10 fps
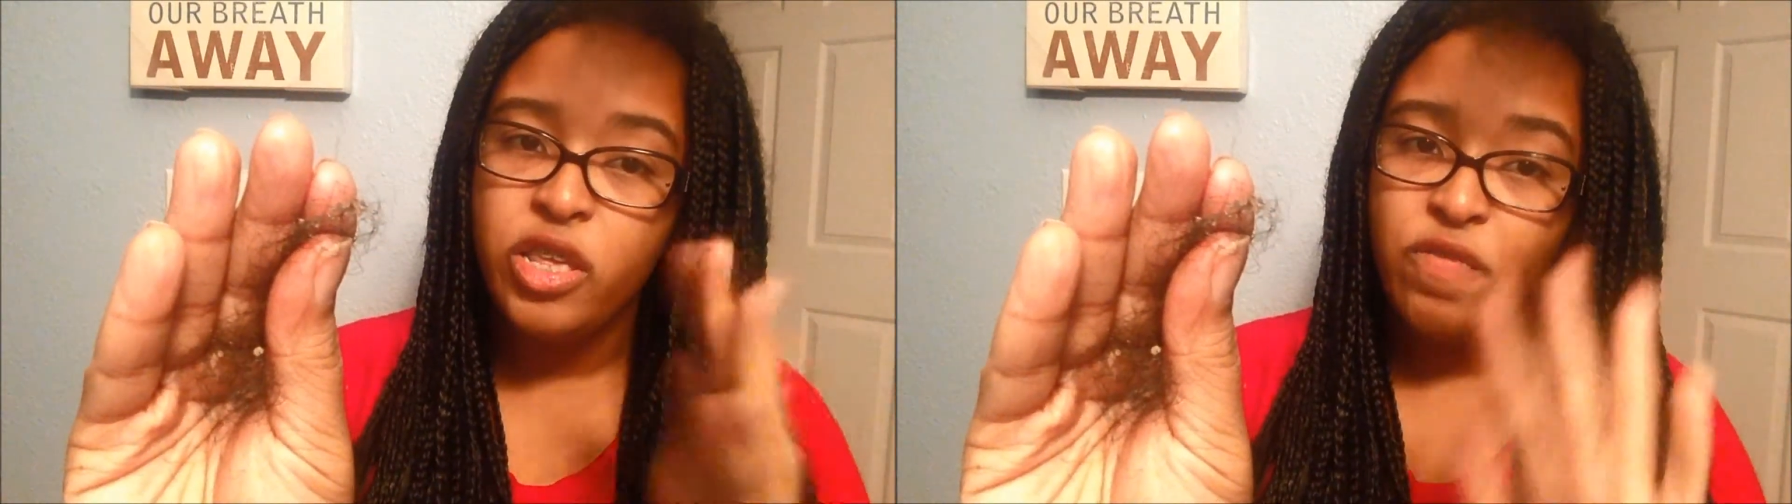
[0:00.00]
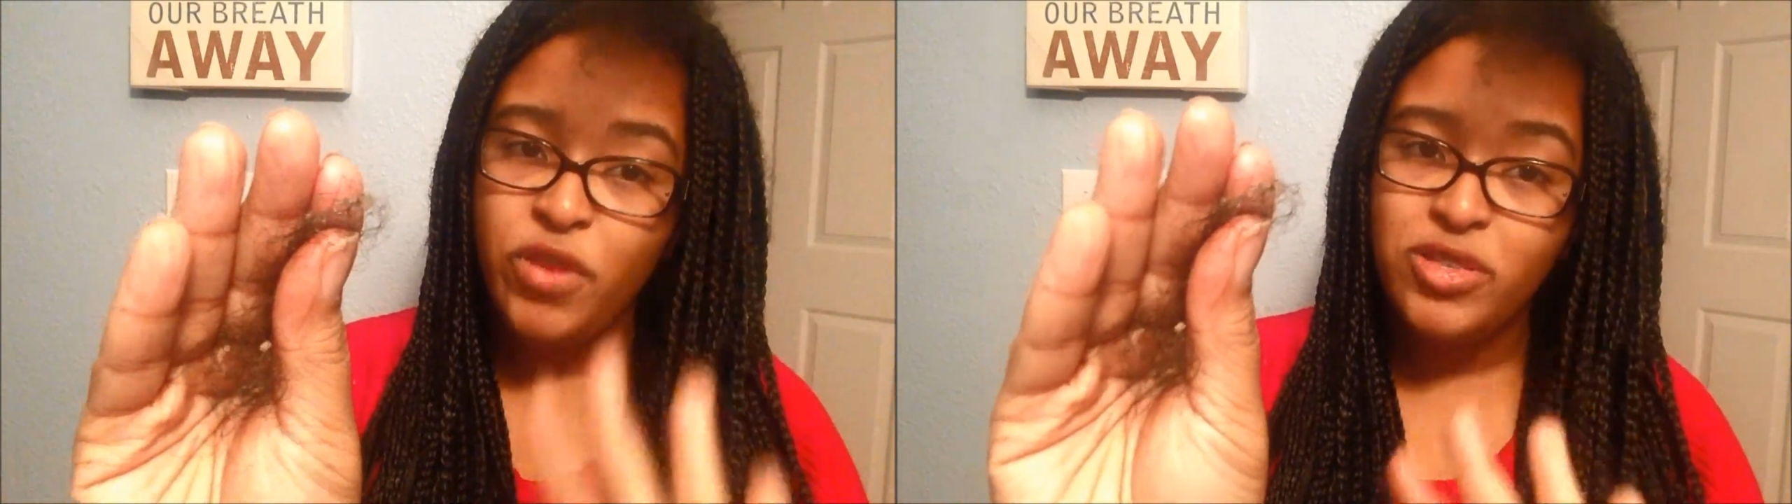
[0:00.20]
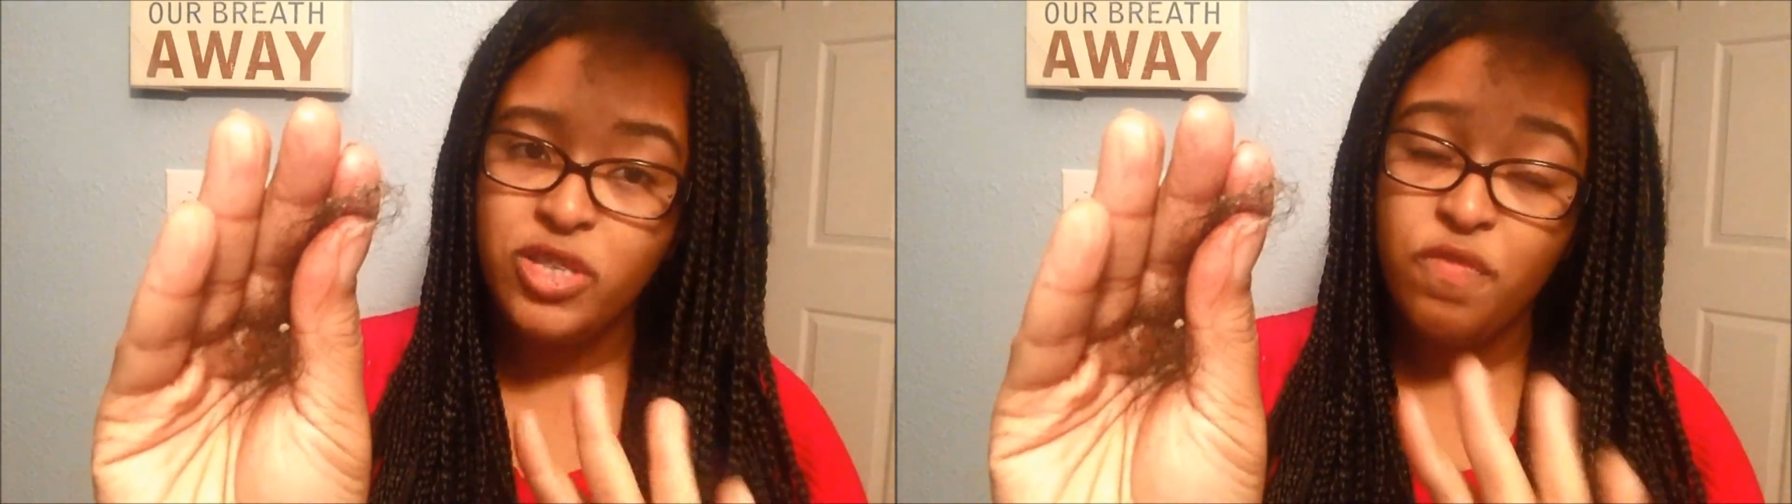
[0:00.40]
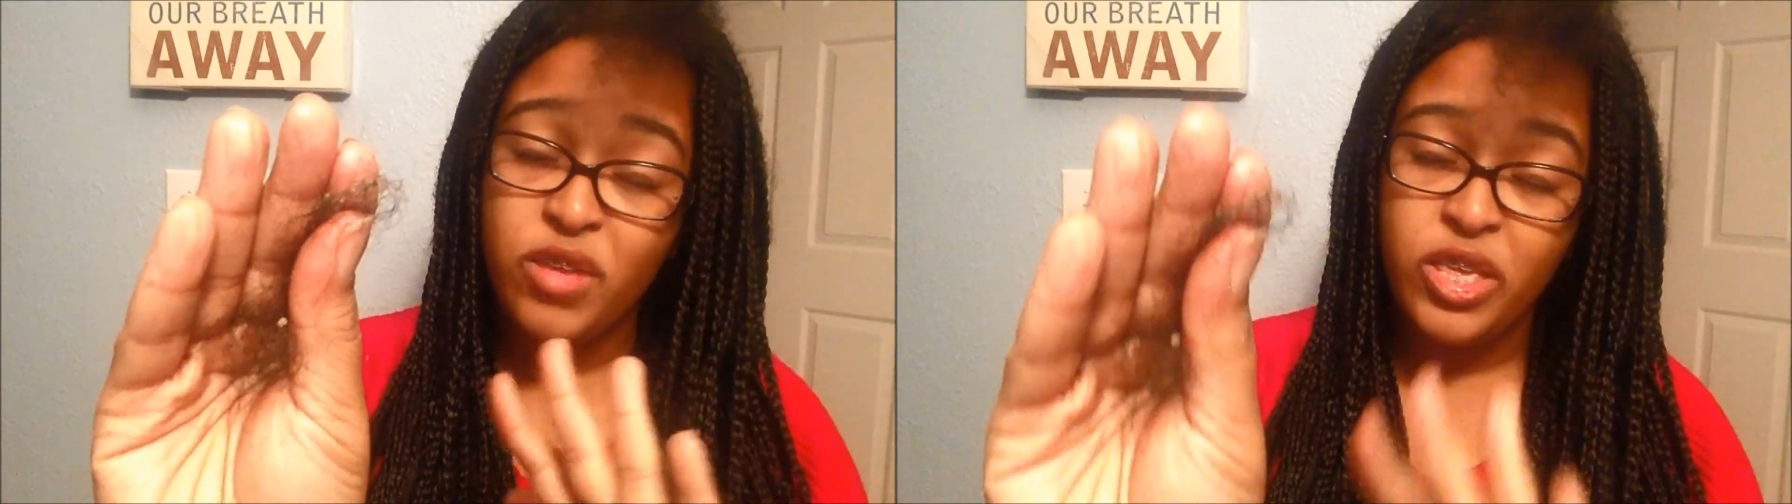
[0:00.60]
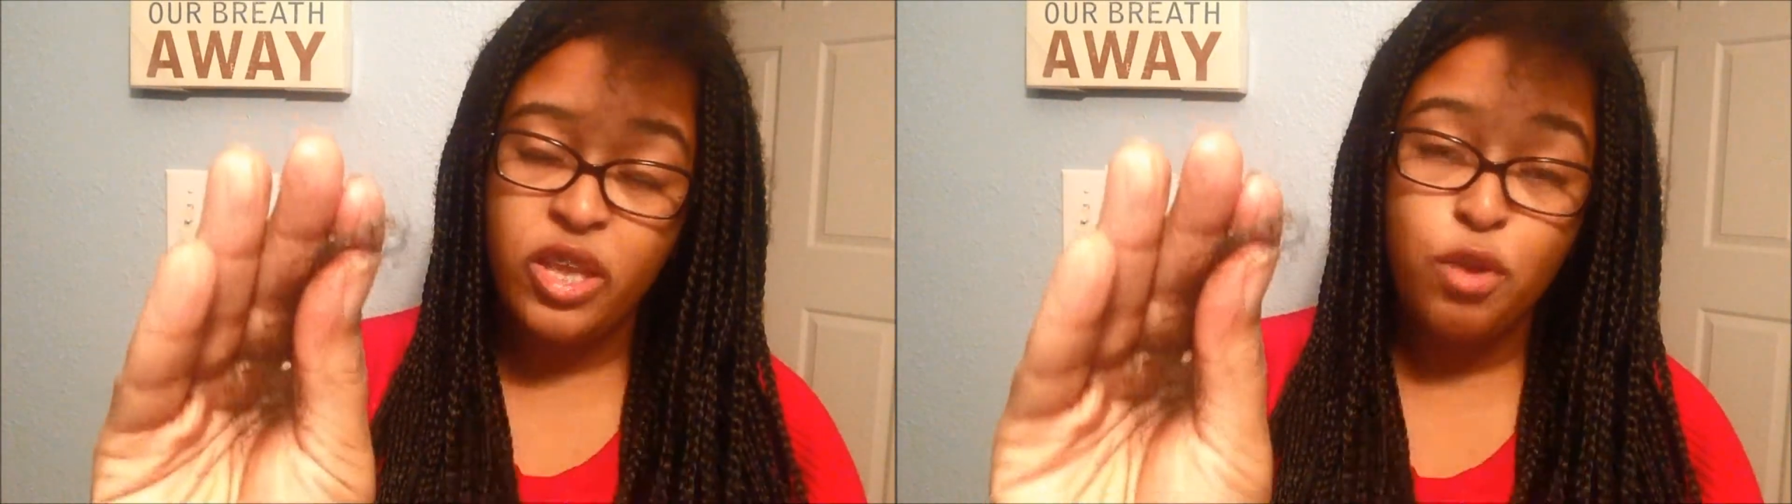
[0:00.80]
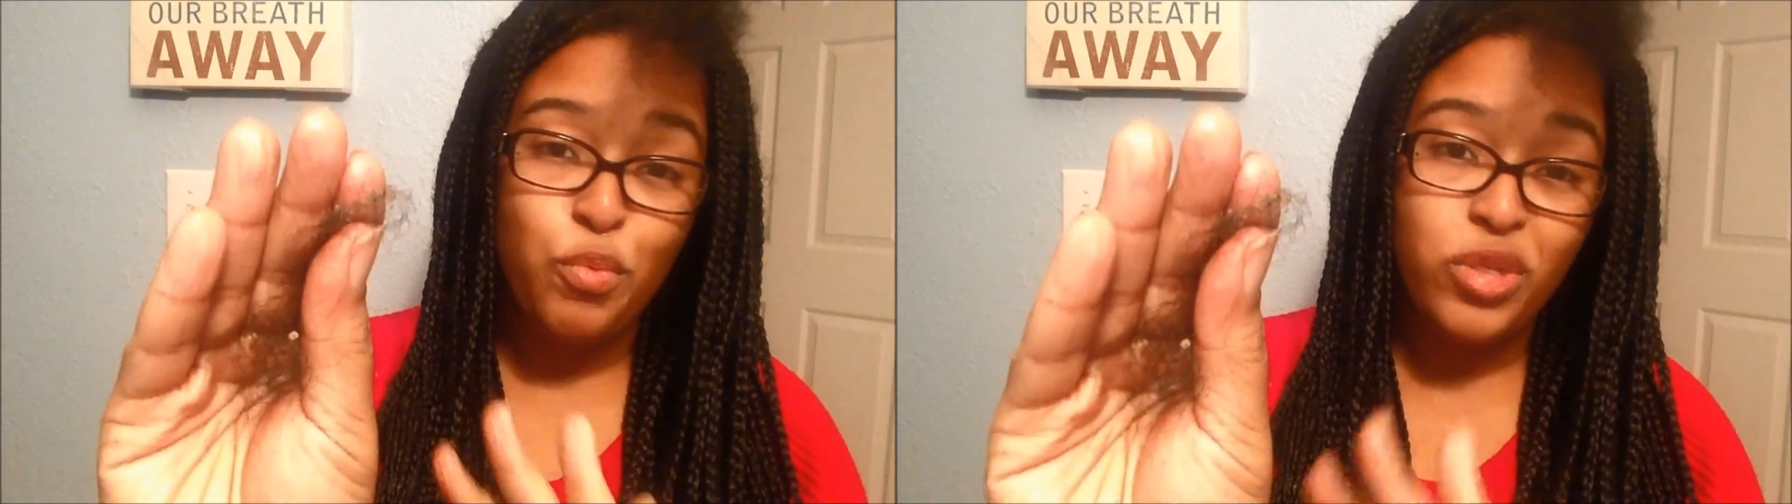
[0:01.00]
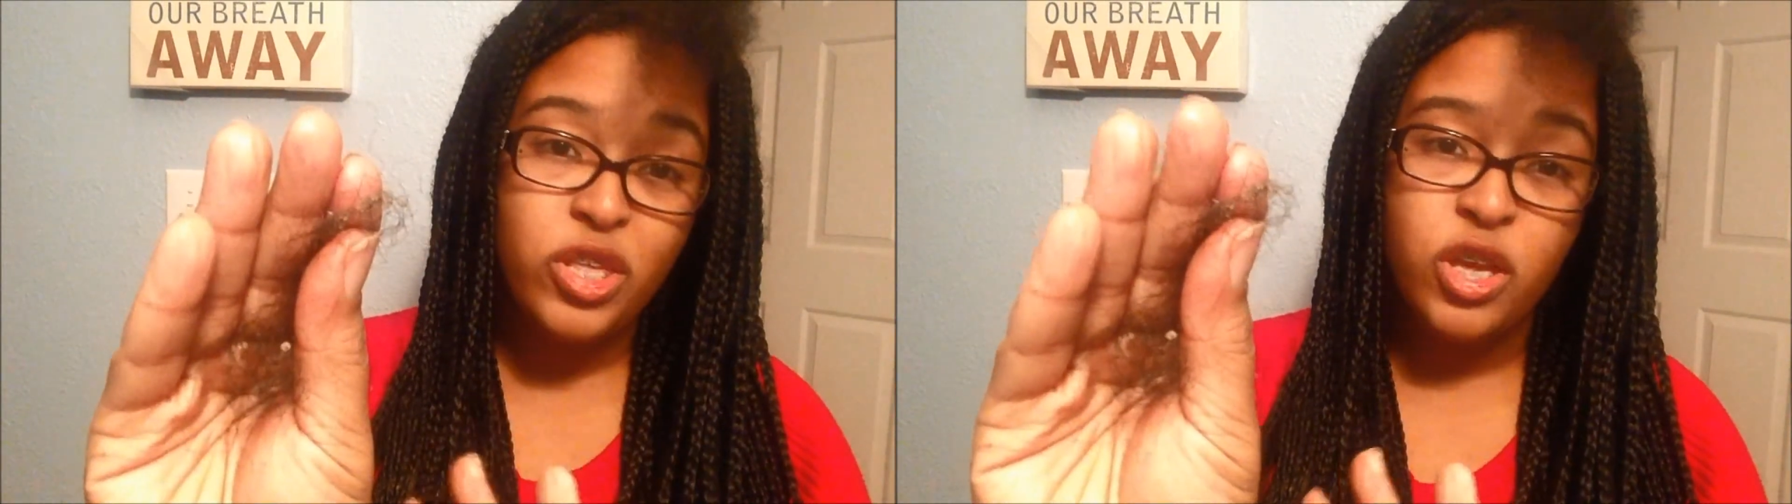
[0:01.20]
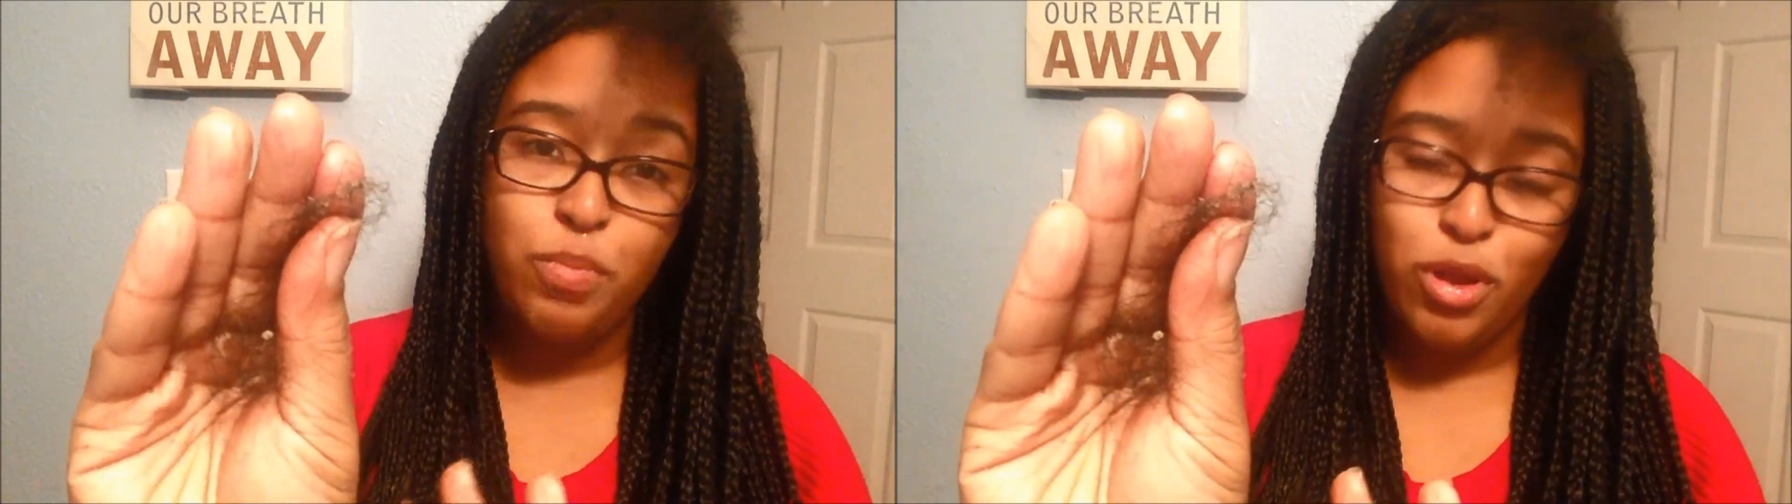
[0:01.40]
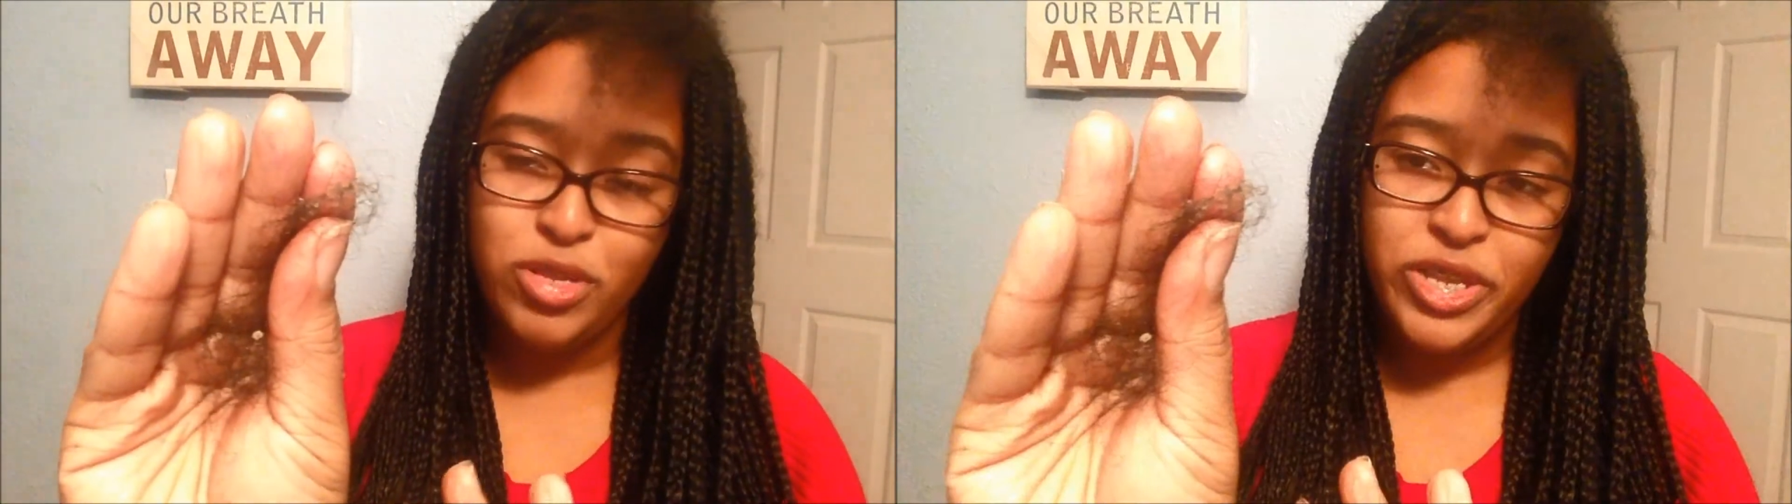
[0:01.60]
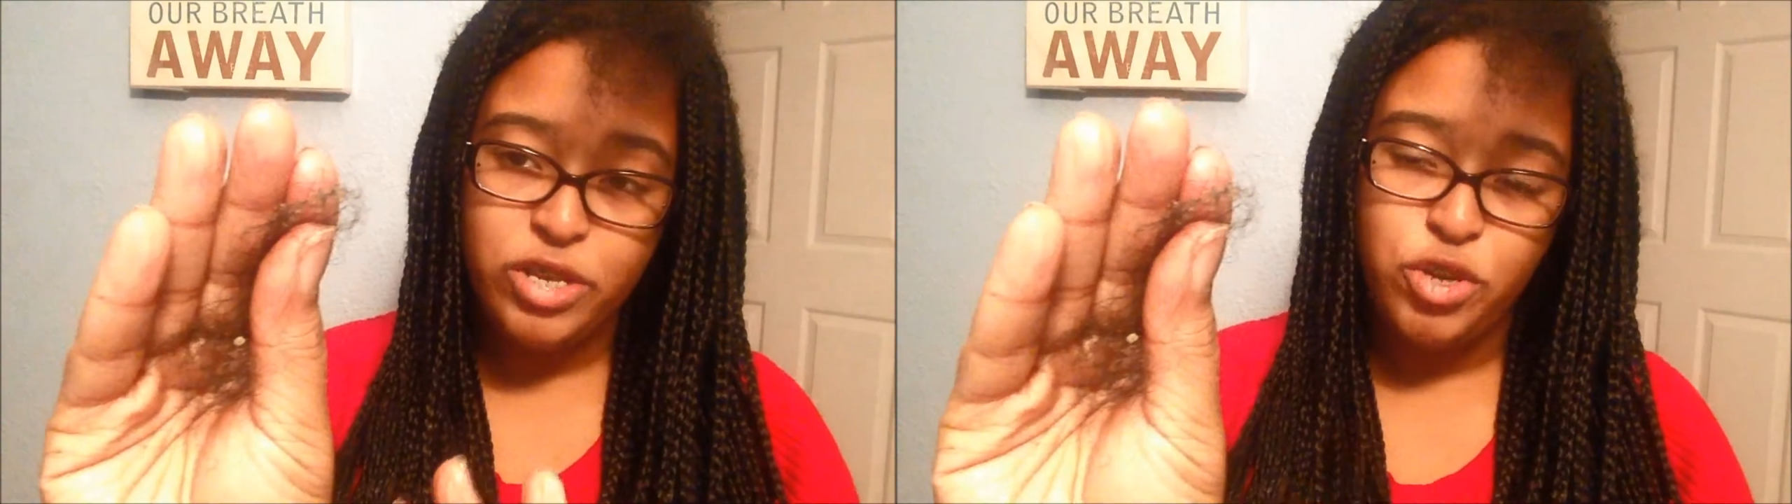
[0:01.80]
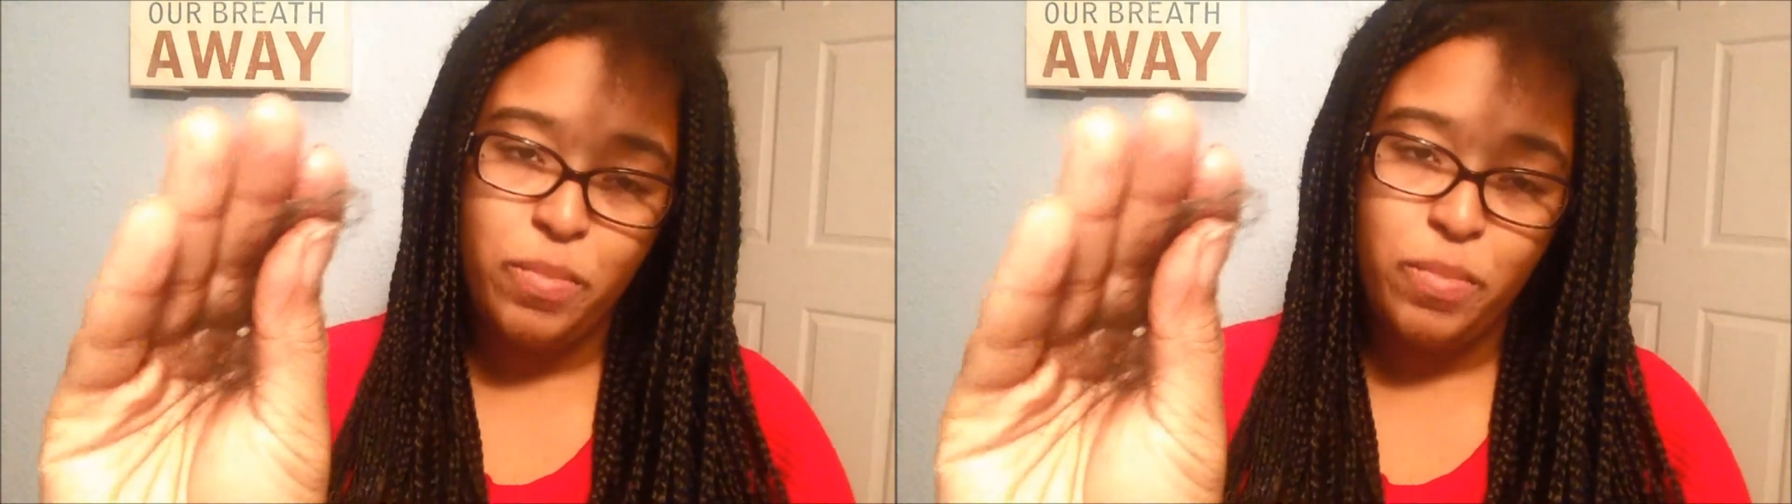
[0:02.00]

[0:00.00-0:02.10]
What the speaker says: give yourself again a really good protein